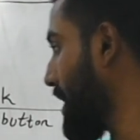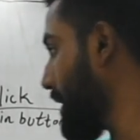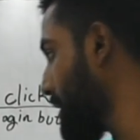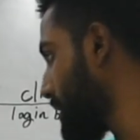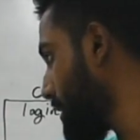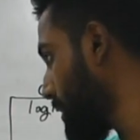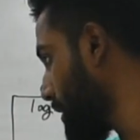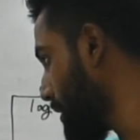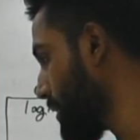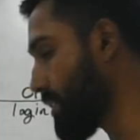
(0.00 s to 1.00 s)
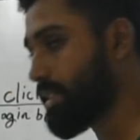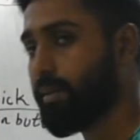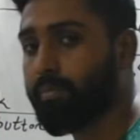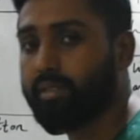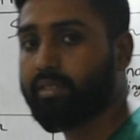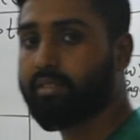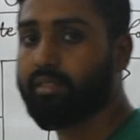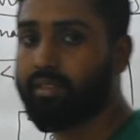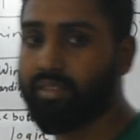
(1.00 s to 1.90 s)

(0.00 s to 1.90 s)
bracket symbols.